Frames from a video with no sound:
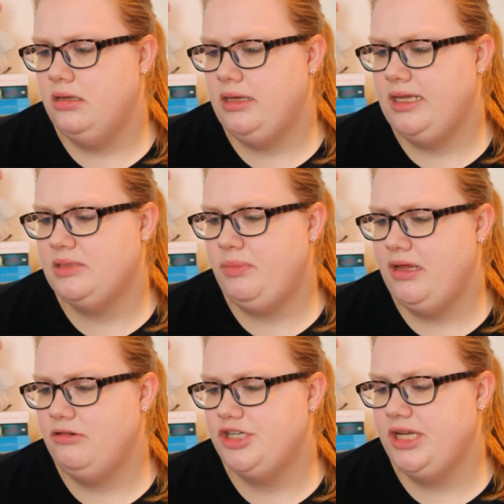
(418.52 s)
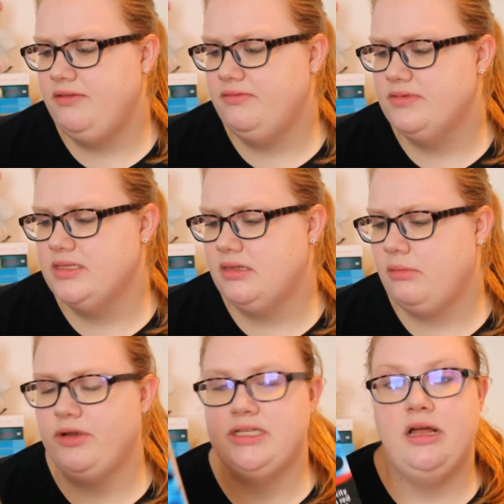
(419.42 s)
explosions, I'm
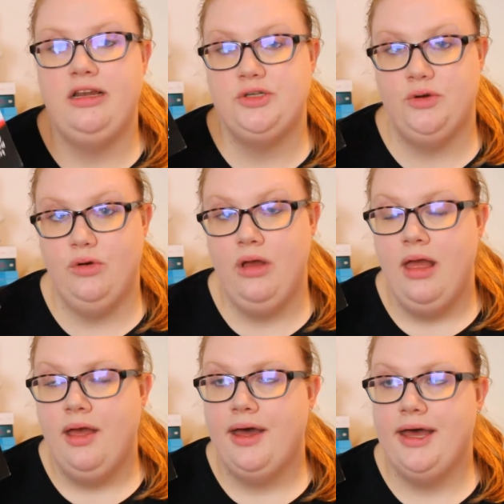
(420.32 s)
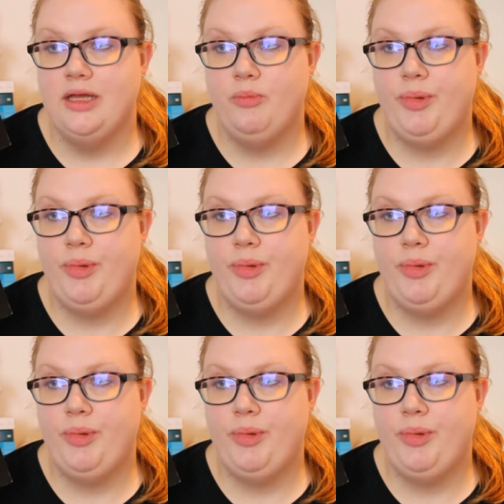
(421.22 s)
not entirely sure, but